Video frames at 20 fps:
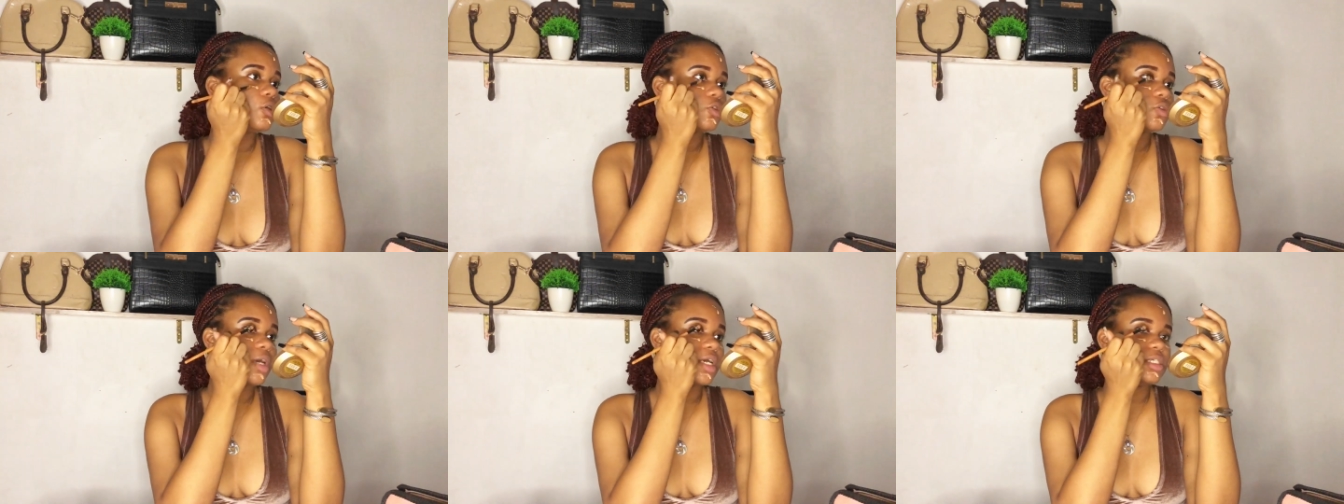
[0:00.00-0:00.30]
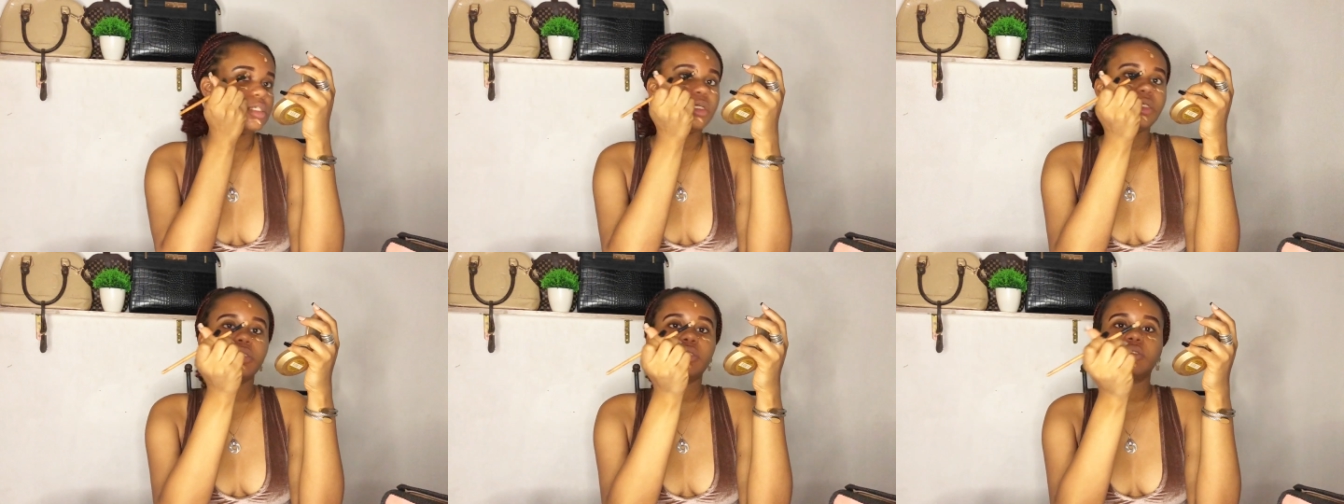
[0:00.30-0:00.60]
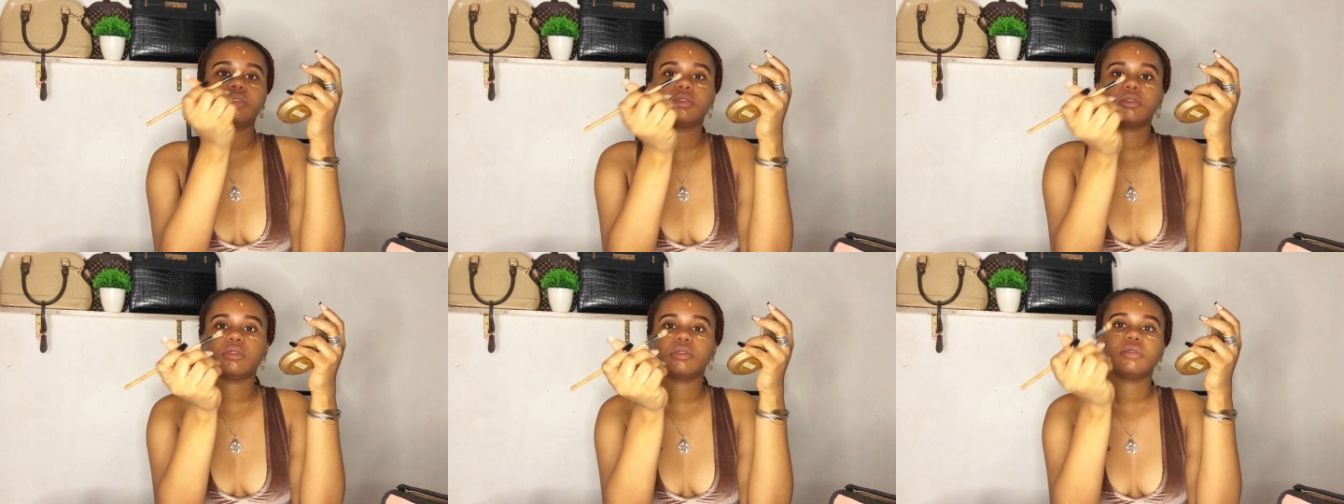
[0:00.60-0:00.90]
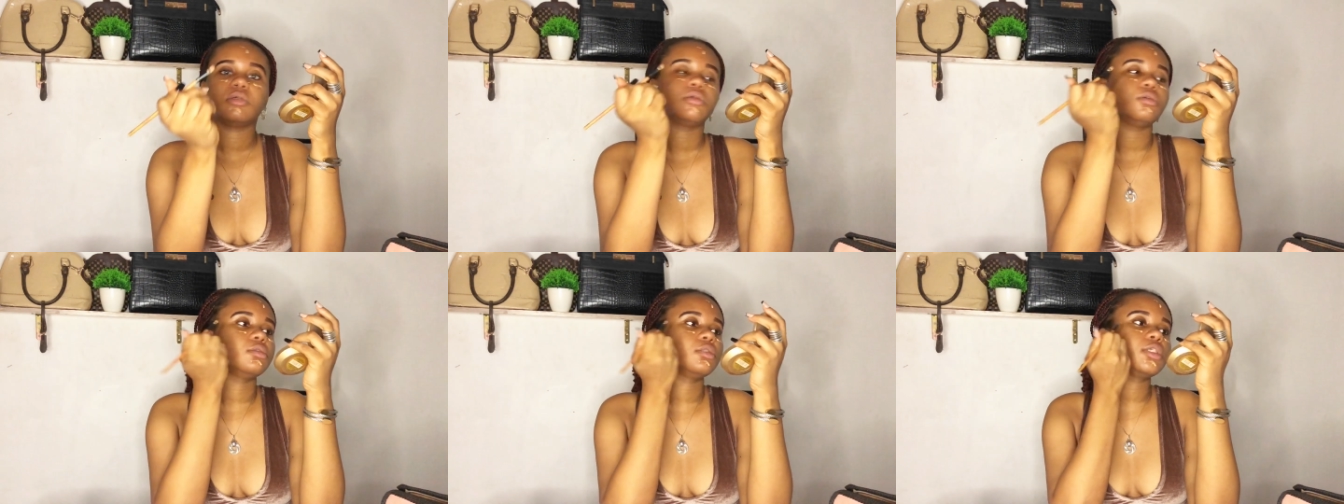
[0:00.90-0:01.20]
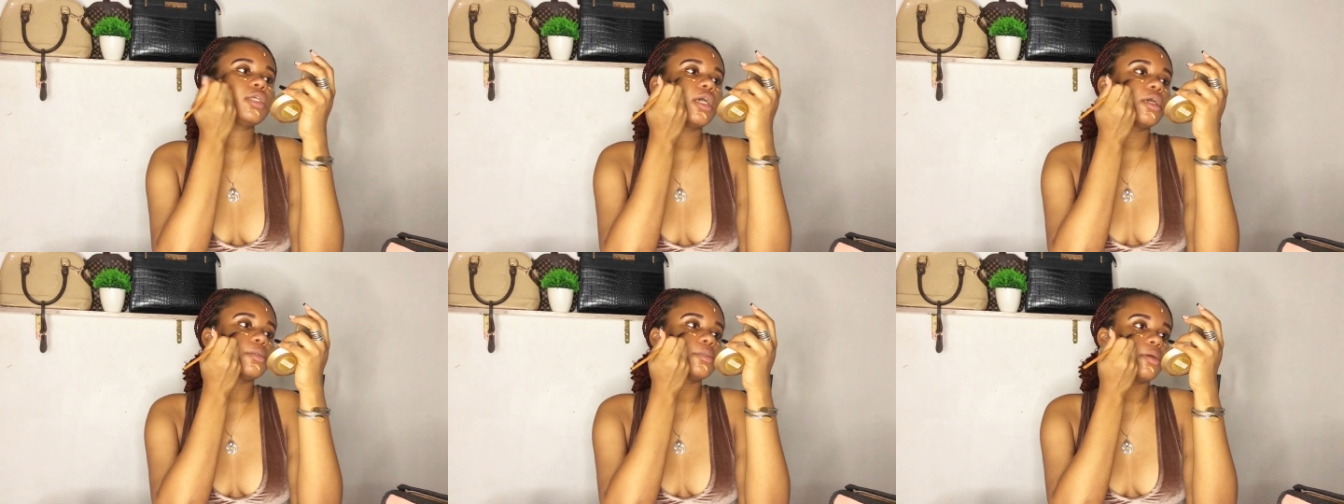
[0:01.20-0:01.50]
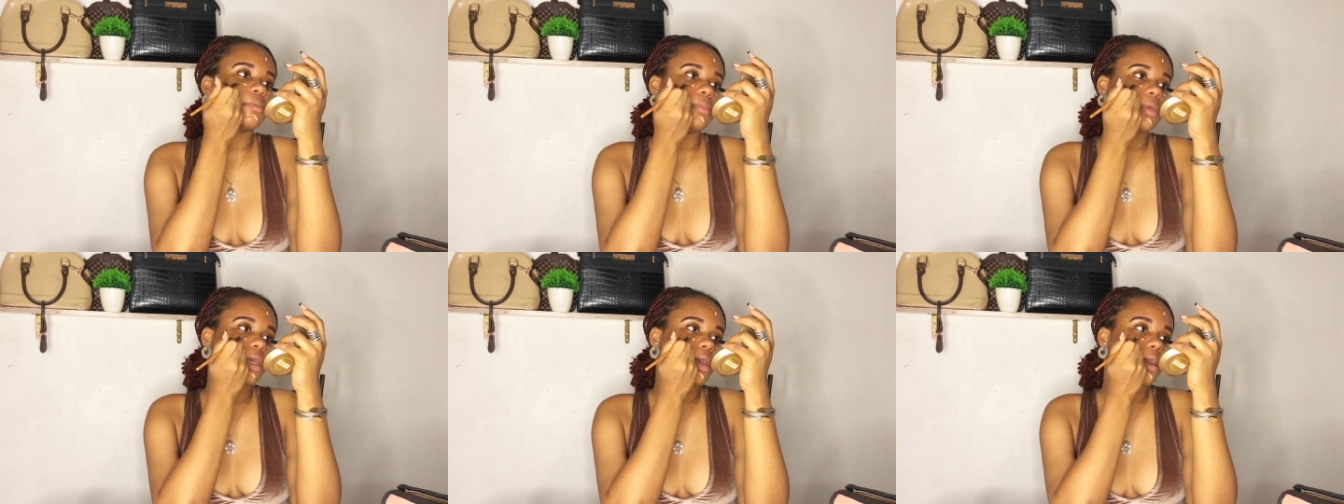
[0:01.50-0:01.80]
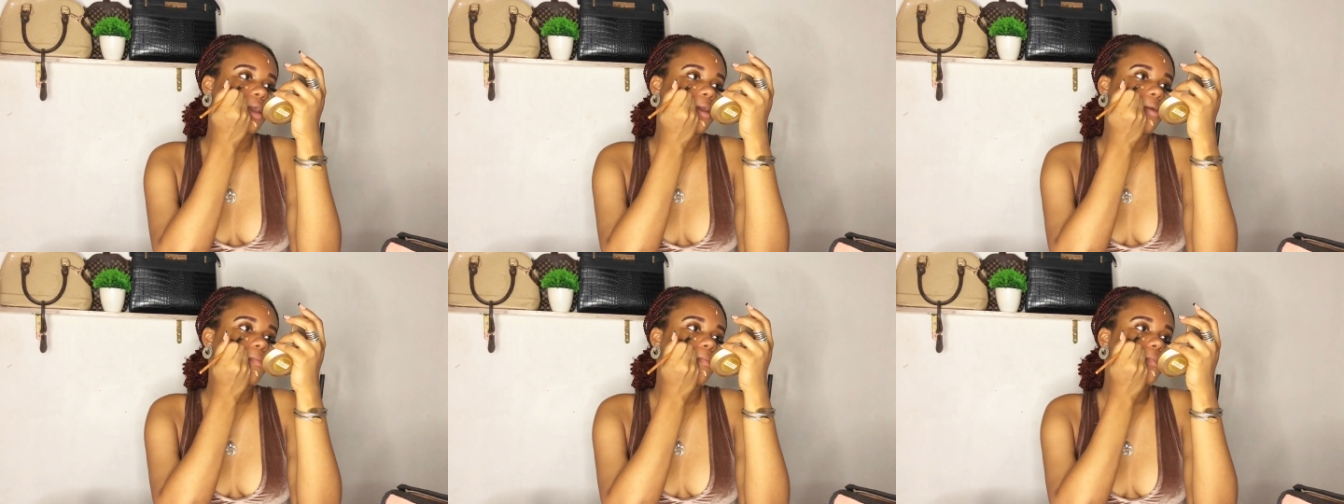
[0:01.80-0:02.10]
So I just take from
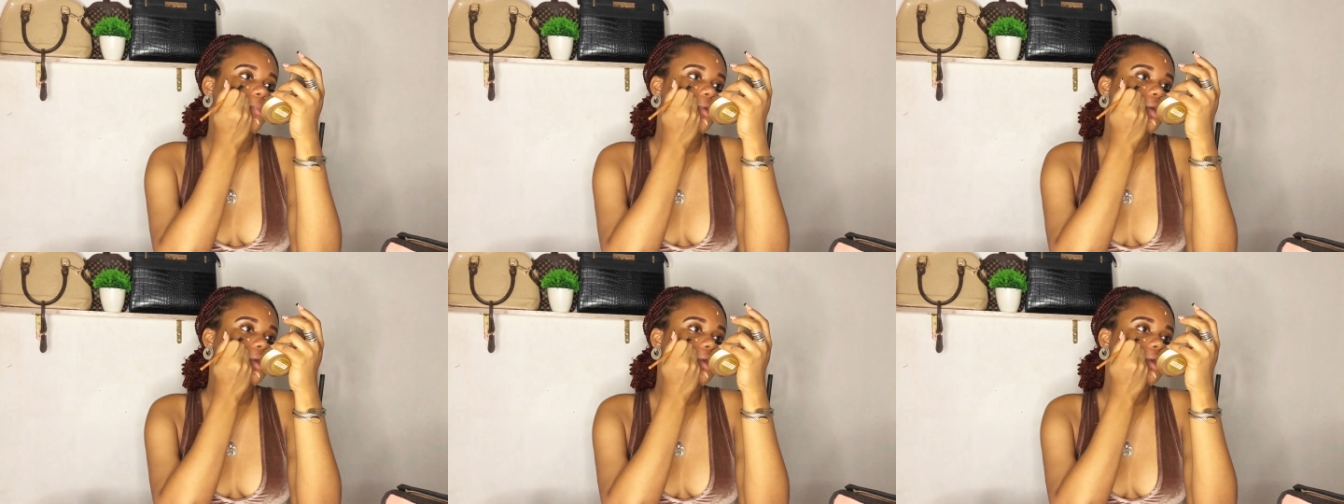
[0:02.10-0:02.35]
here